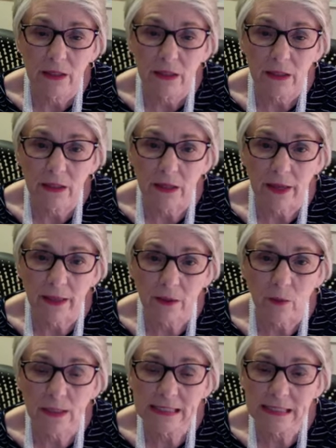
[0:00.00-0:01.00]
and that
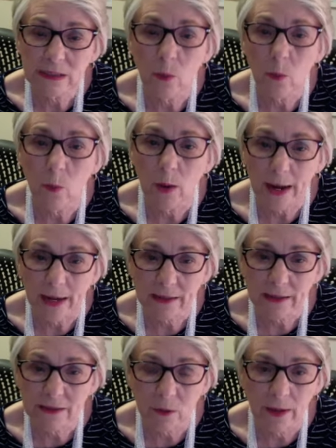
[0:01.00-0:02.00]
we didn't wait
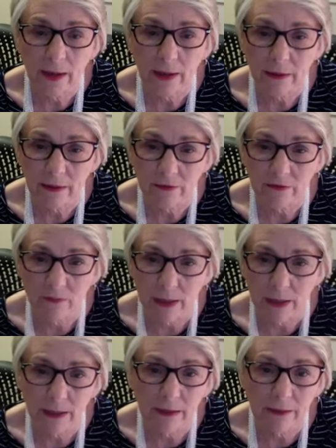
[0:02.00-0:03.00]
till we had enough
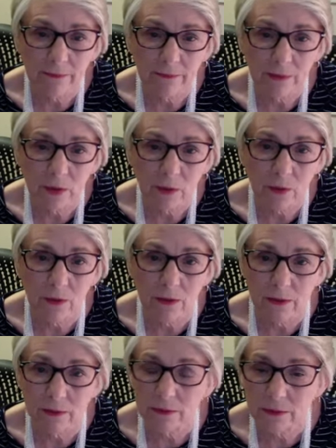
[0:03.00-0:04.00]
money or
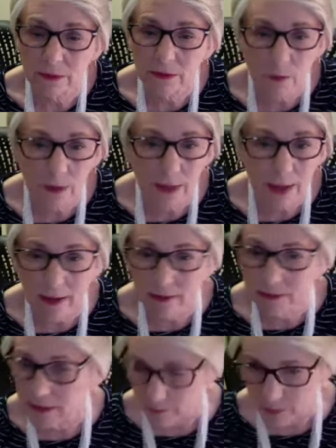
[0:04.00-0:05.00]
till we had
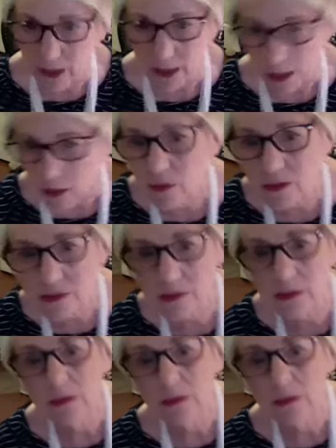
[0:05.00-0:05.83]
something else.